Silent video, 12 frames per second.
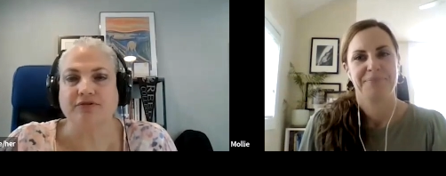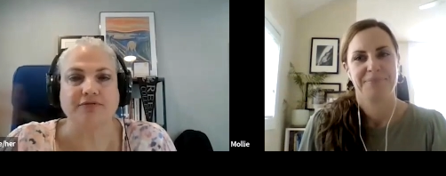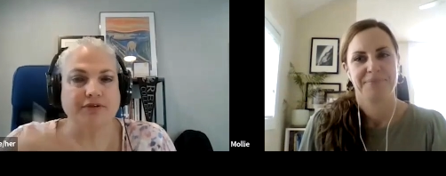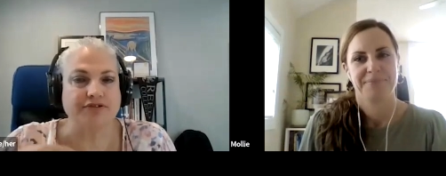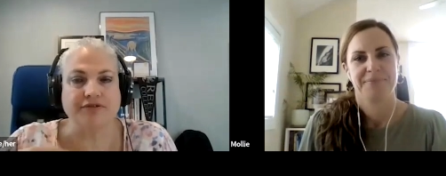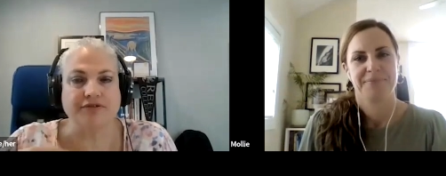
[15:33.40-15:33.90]
Speaker 1: who
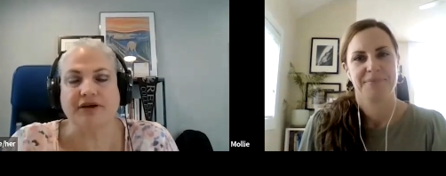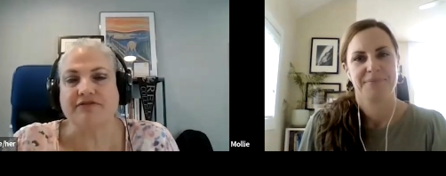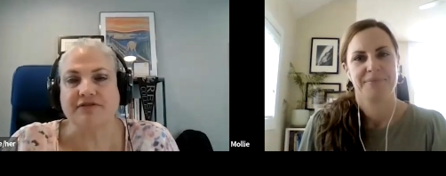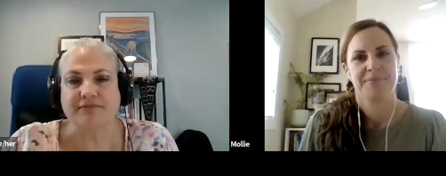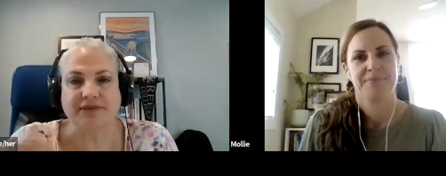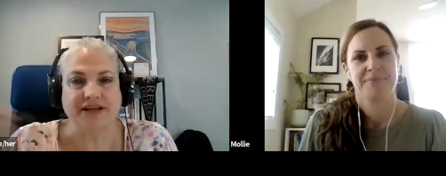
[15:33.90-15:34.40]
switched away
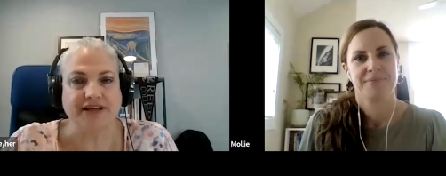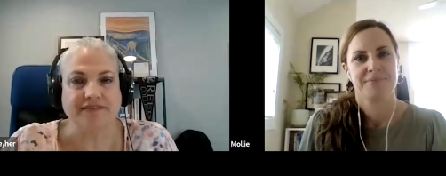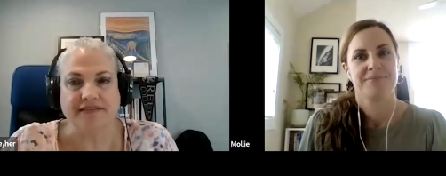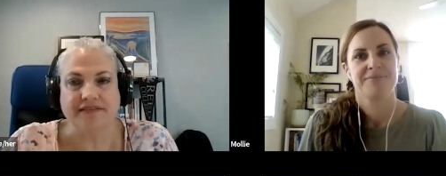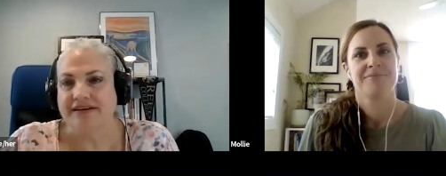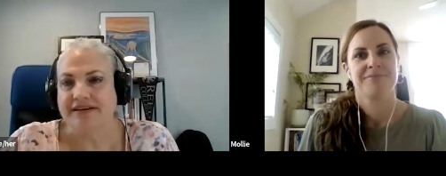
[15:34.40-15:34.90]
from me.
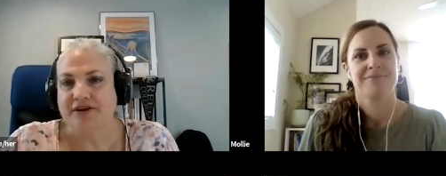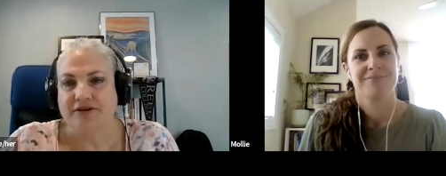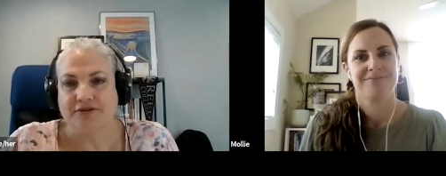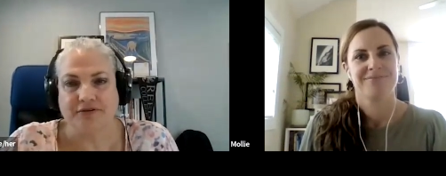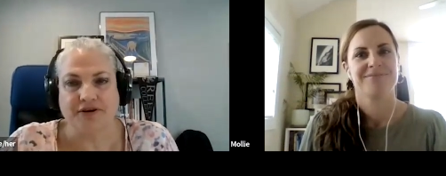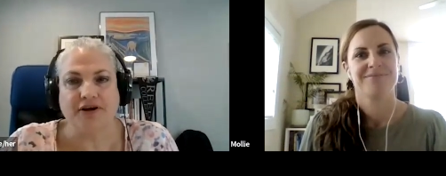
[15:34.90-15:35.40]
Um,
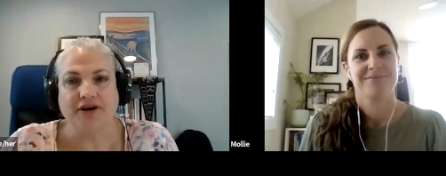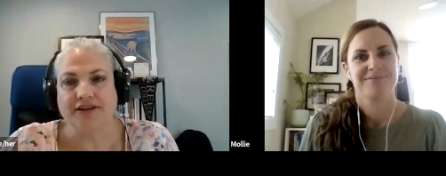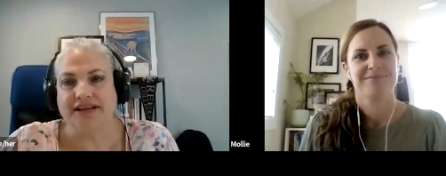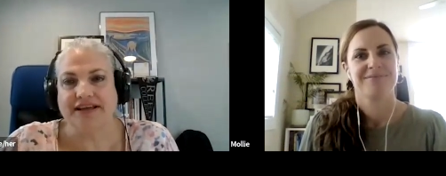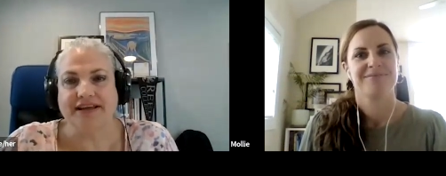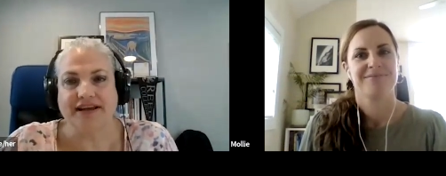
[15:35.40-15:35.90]
to a
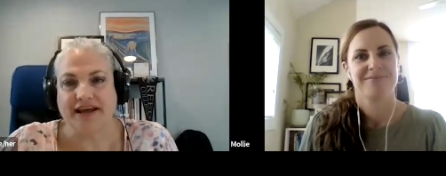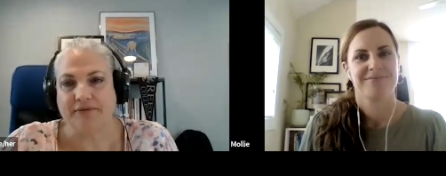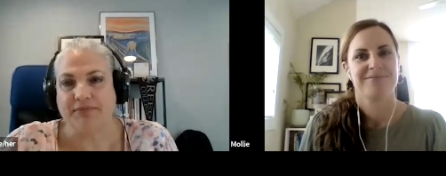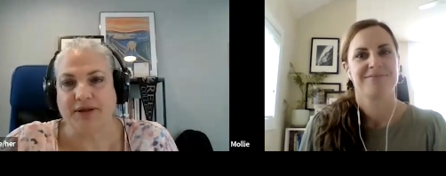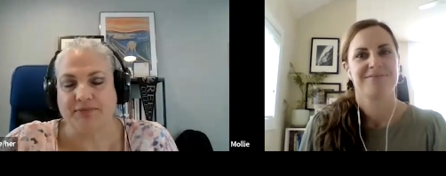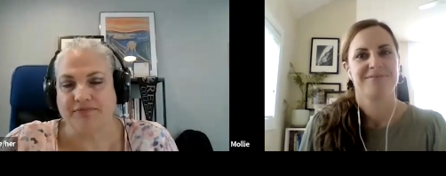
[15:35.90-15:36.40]
colleague and
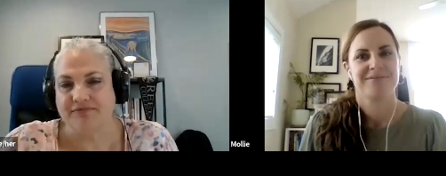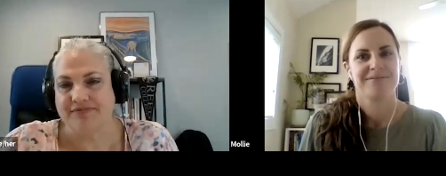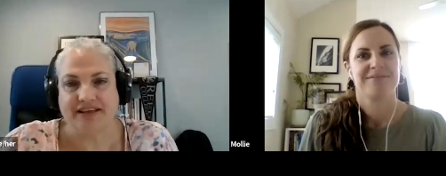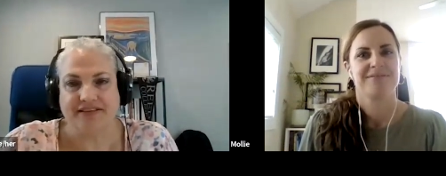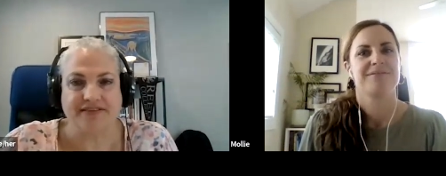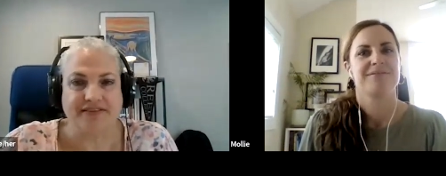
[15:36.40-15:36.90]
had
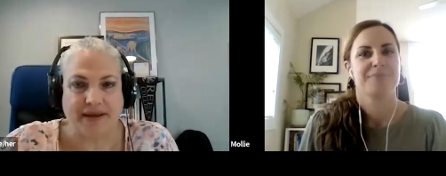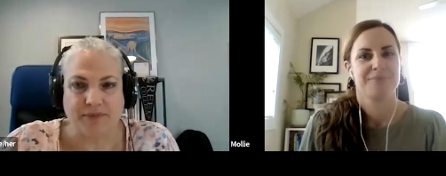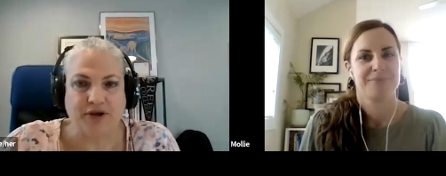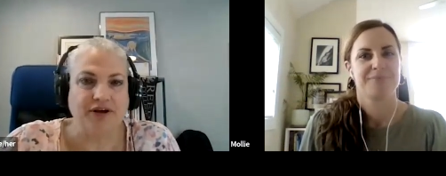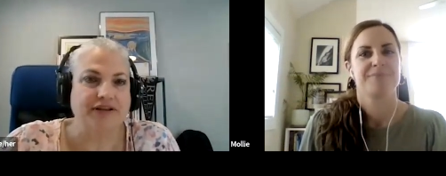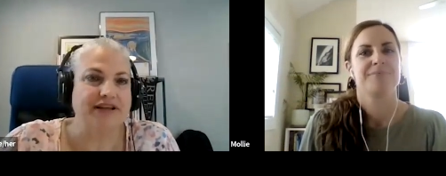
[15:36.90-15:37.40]
that same
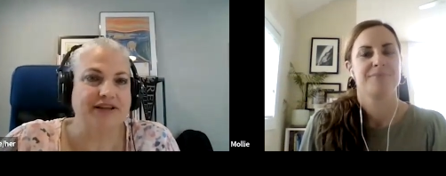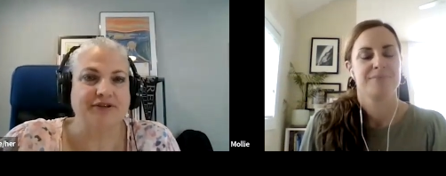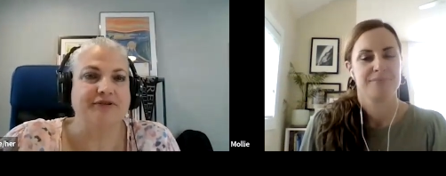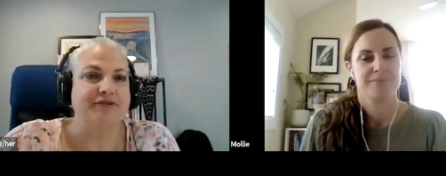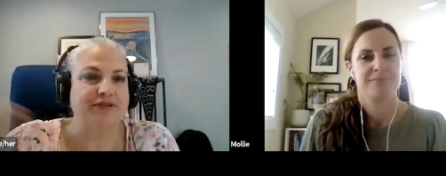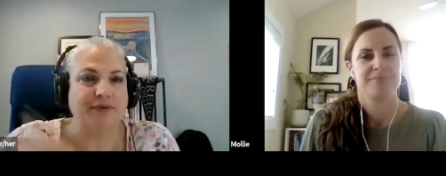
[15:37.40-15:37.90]
colleague
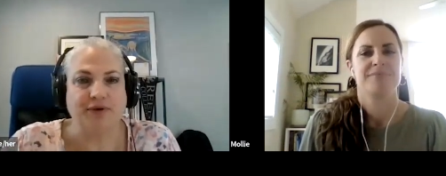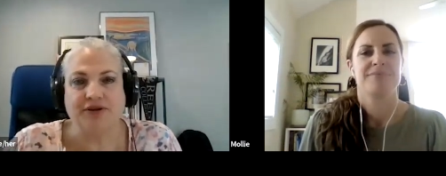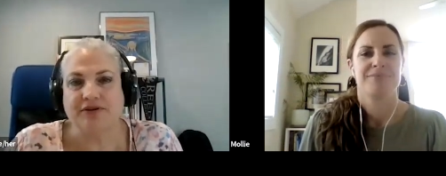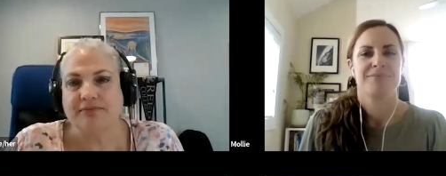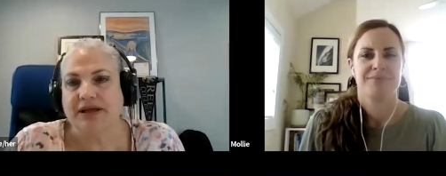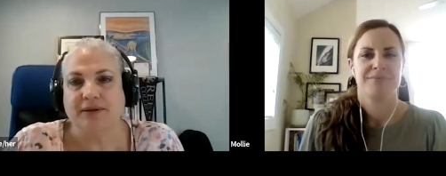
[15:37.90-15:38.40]
lose someone
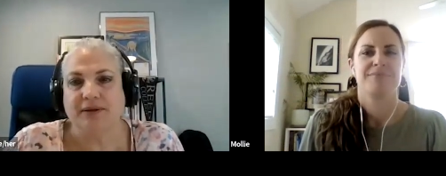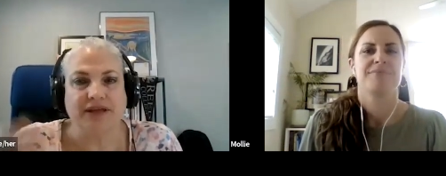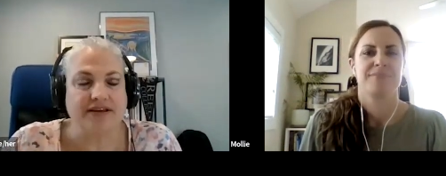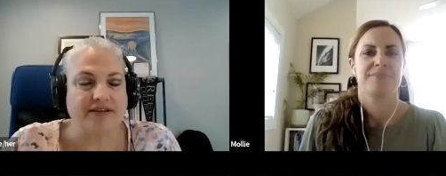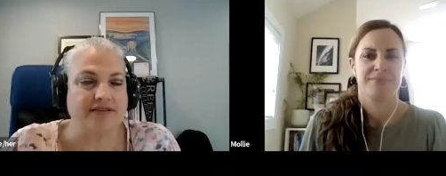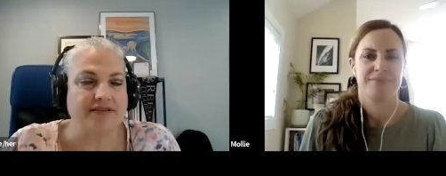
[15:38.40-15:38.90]
to me
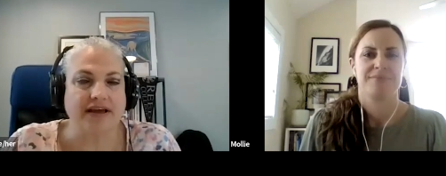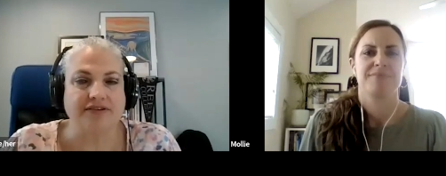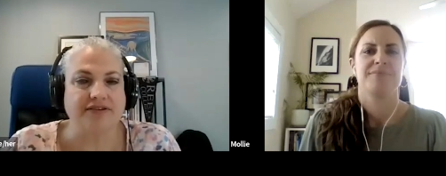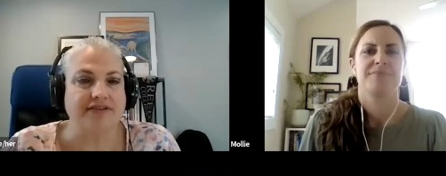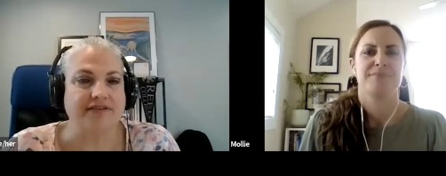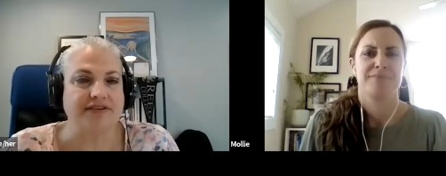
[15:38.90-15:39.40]
because I
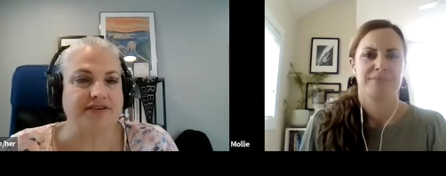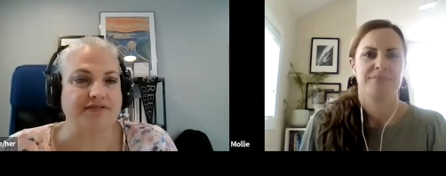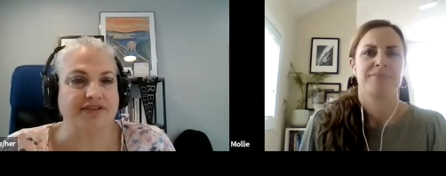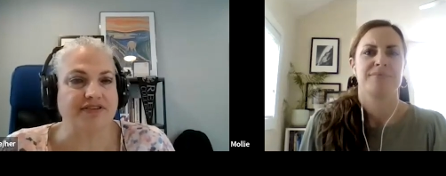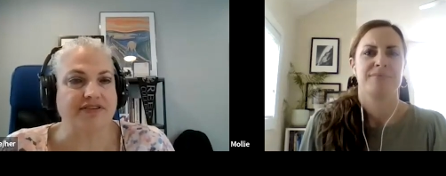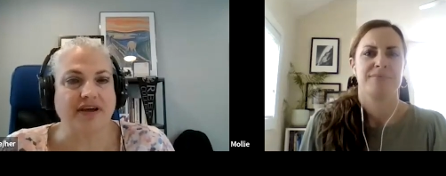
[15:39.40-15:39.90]
just have a
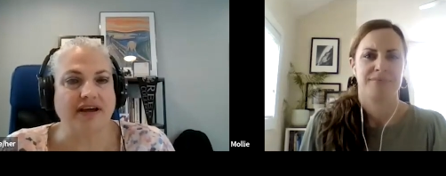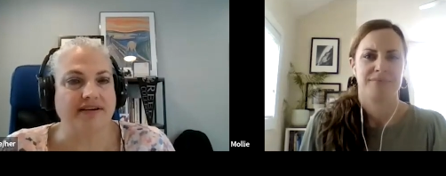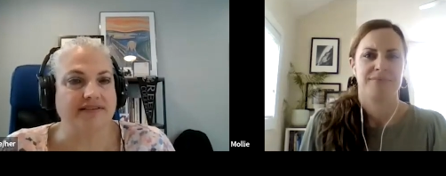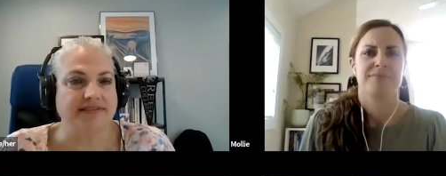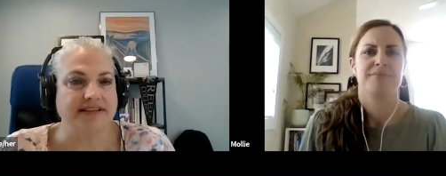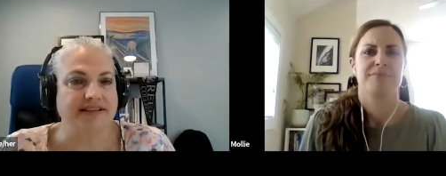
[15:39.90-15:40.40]
different
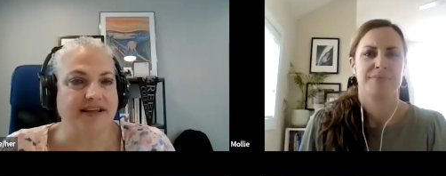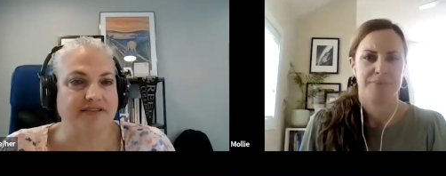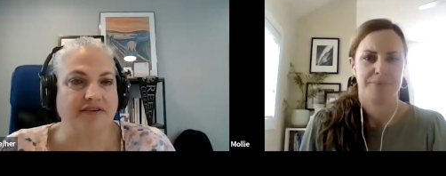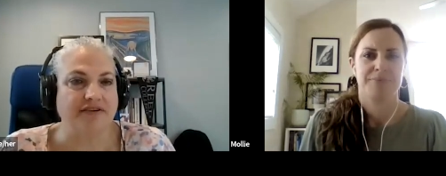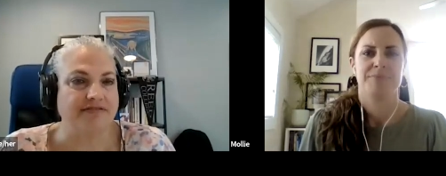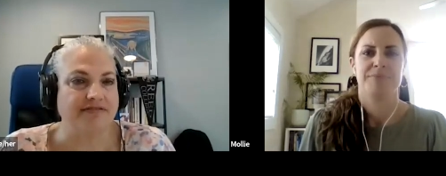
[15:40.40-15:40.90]
style, and that's
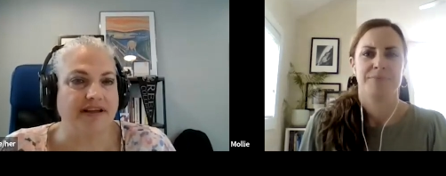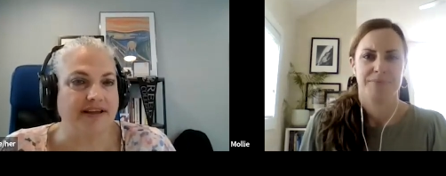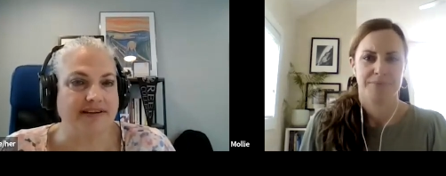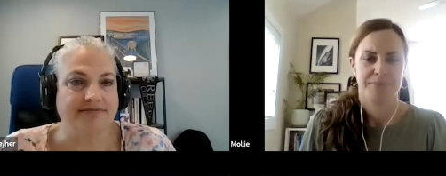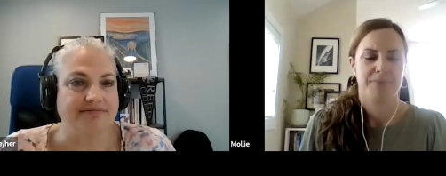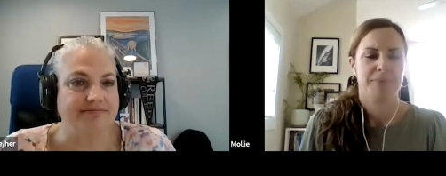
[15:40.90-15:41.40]
all
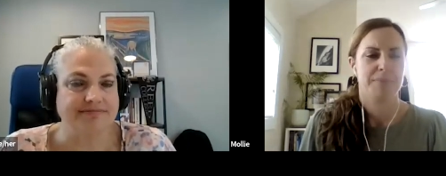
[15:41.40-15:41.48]
fine.